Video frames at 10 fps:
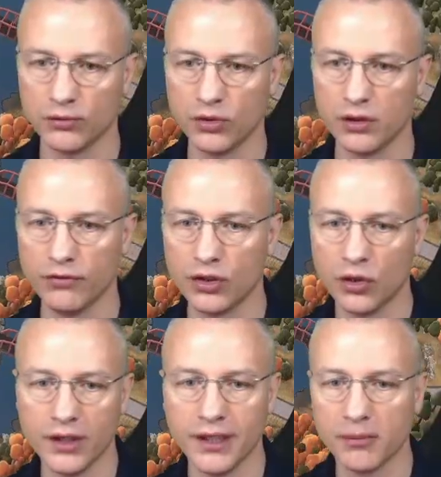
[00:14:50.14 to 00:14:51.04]
What have we
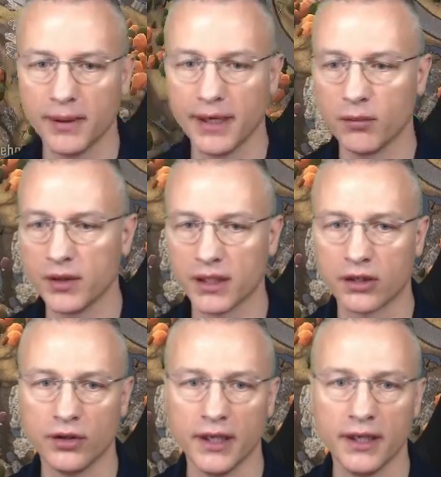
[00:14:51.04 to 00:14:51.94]
got nearby with a
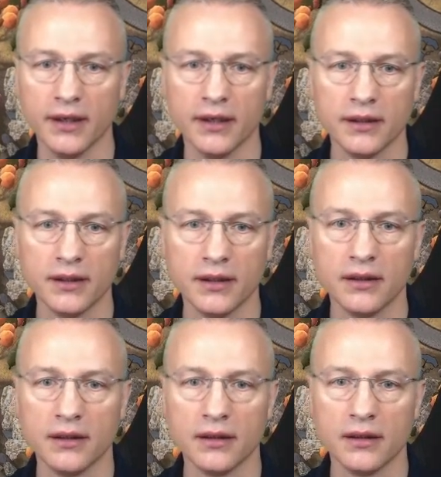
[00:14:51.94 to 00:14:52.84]
crane?
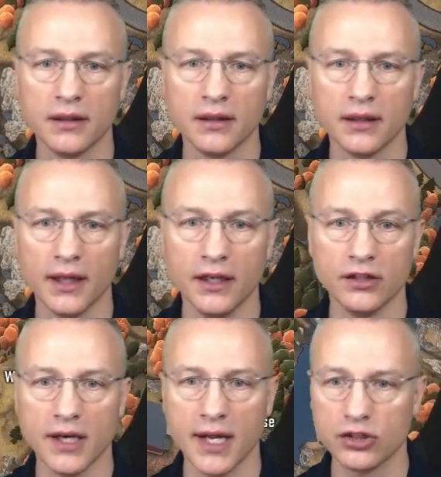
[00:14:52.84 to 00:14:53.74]

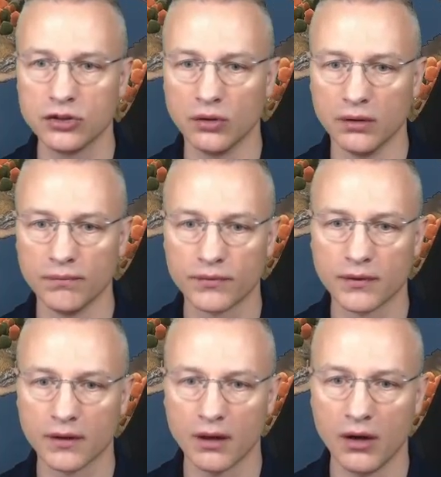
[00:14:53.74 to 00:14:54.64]
International.
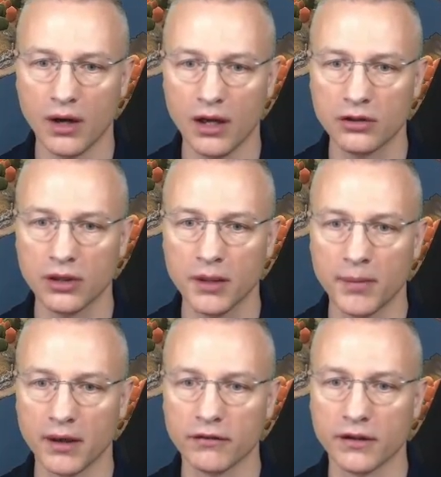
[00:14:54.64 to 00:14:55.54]
Oh, utterly
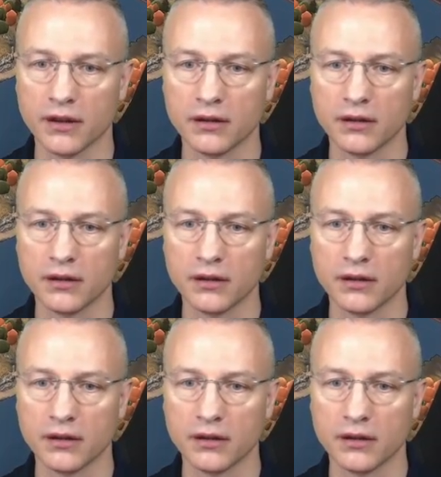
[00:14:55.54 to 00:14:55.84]
perfect.